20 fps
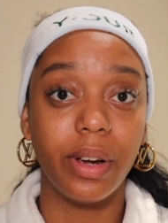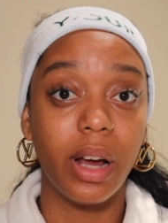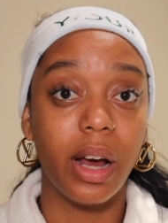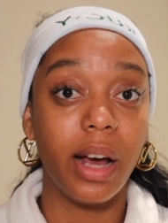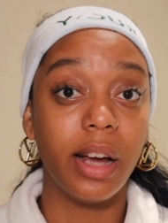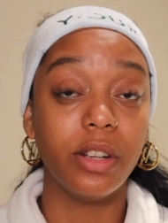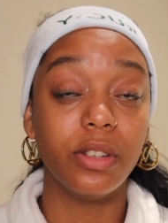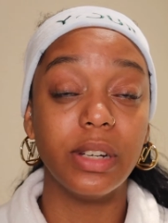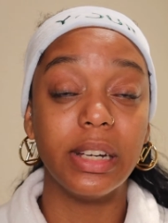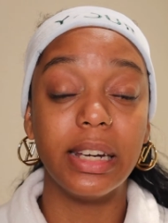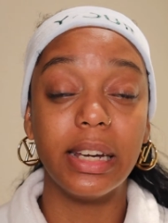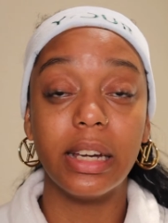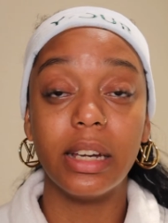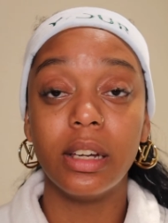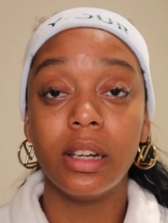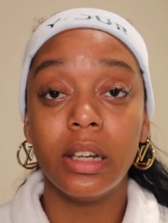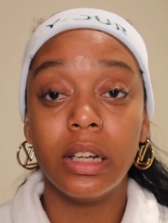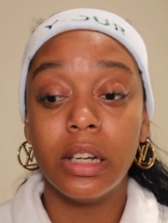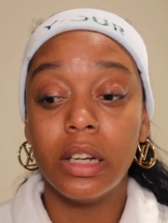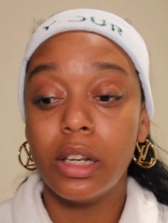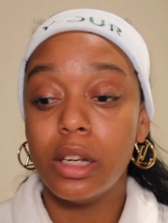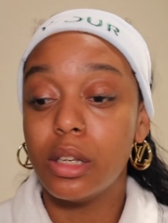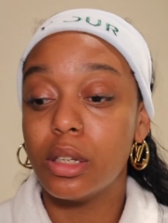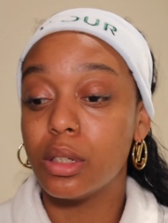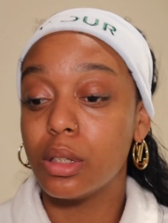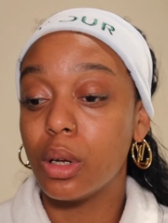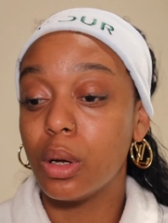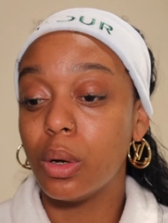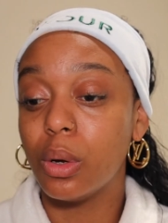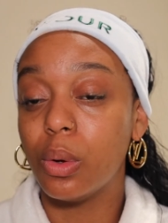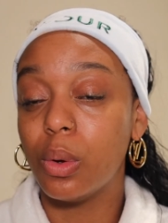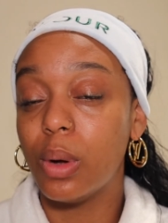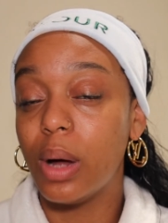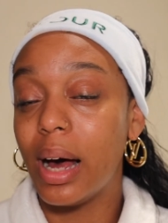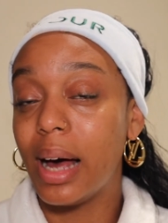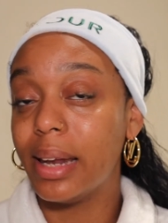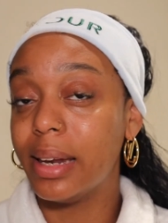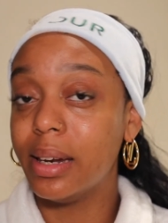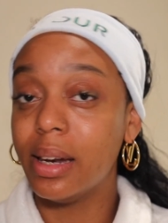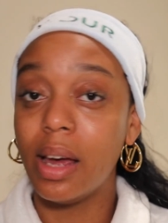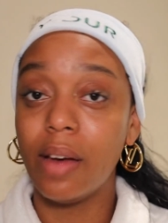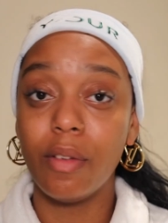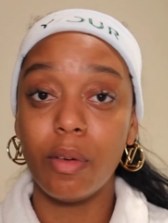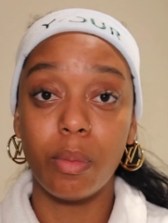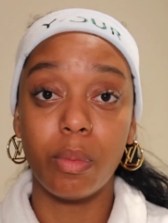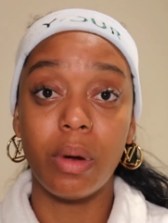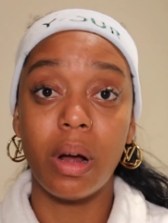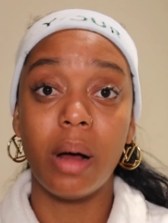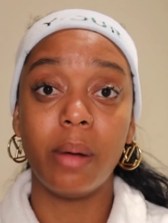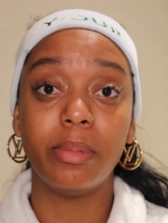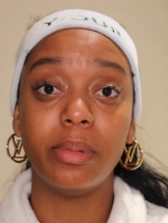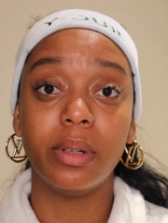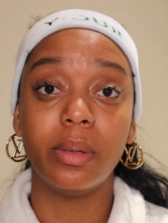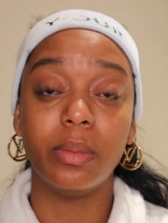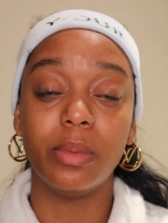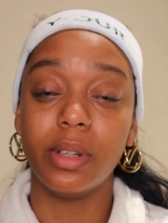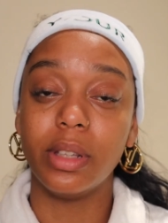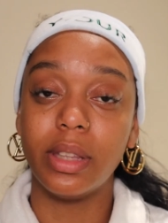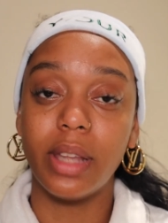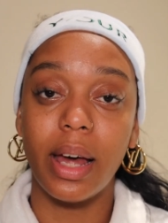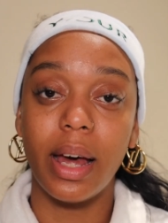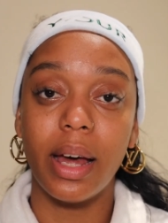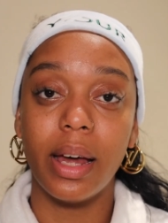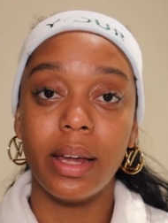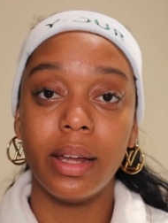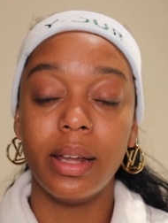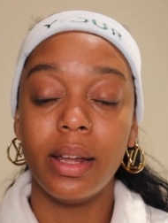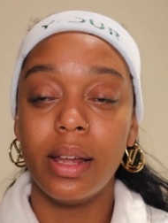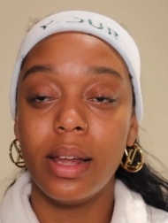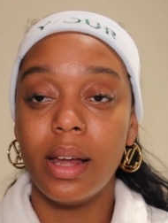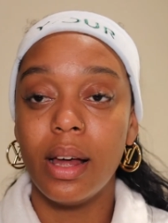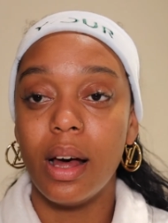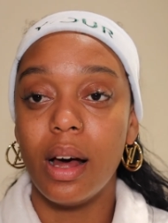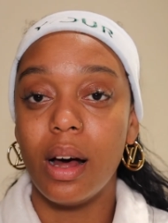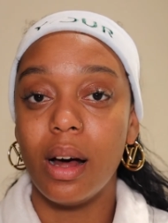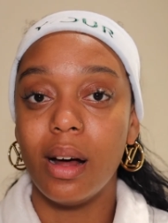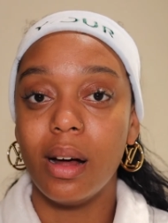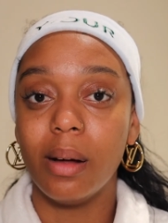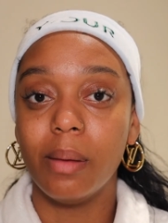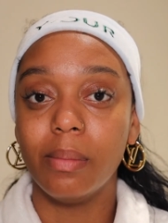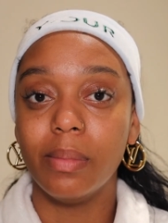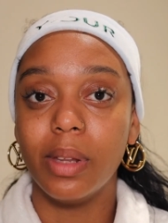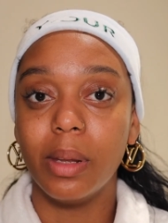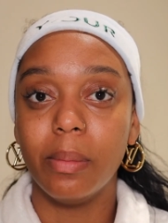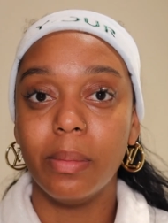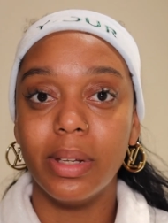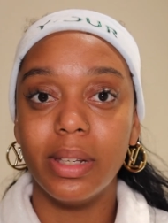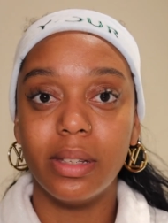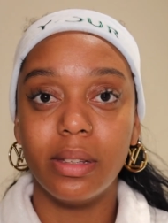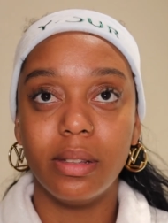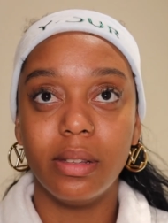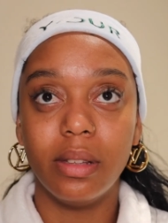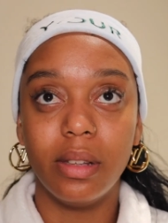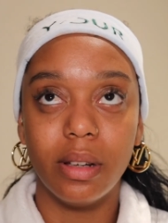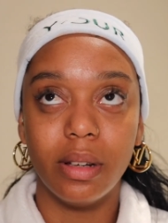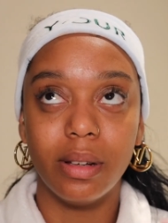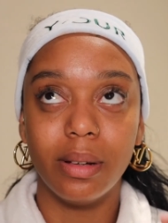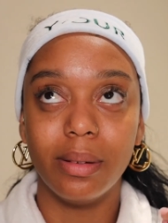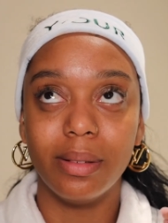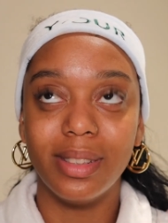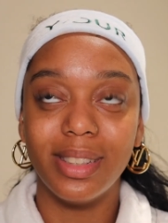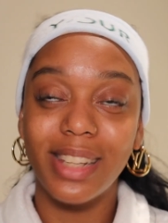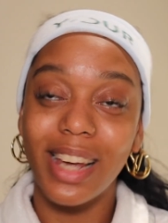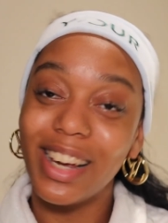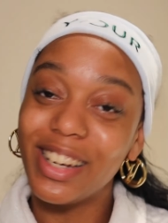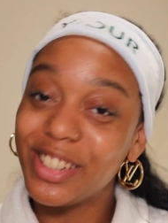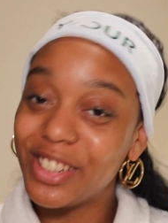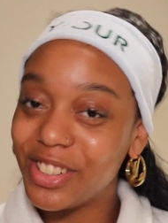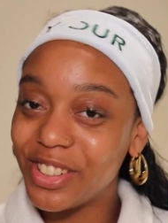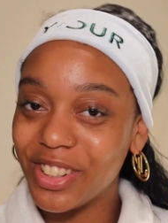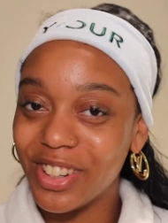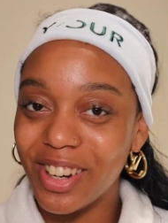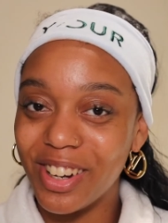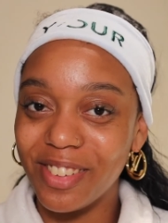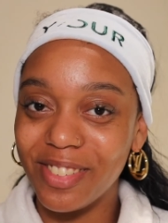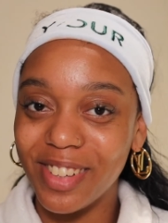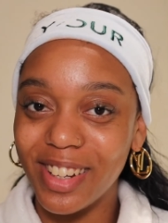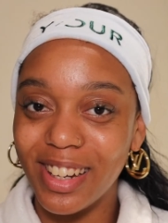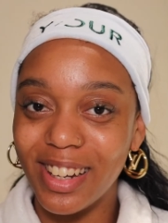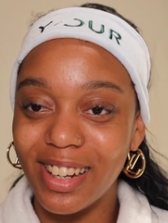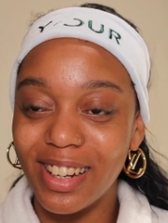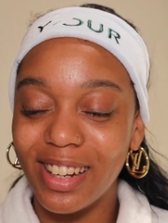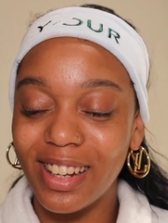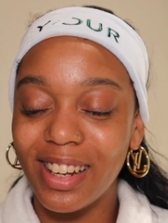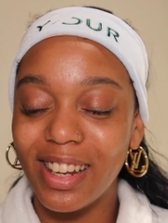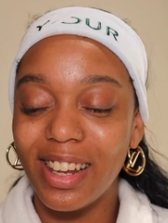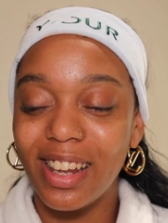hydrating, so I didn't have a problem with that. The texture of it